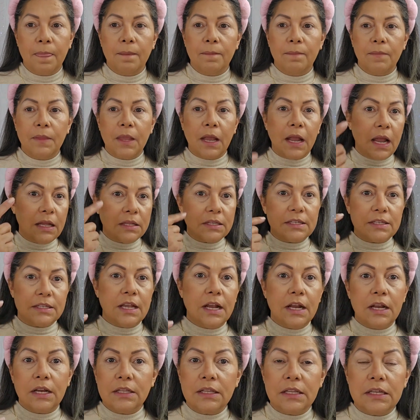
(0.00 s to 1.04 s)
that got
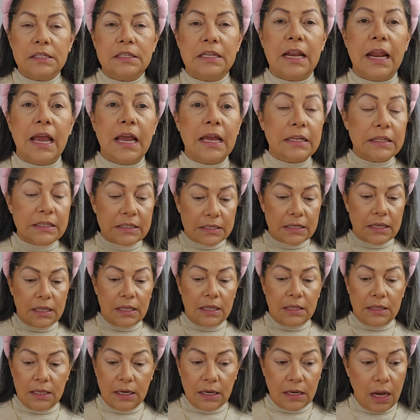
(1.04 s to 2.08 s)
stuck on those lines,
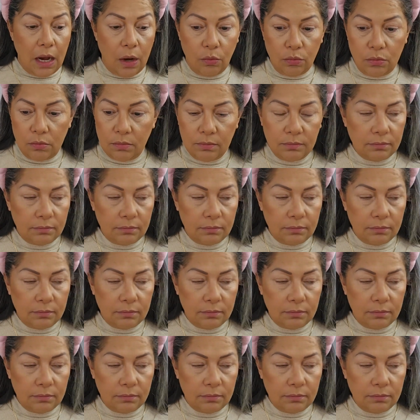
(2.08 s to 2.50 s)
they're gone.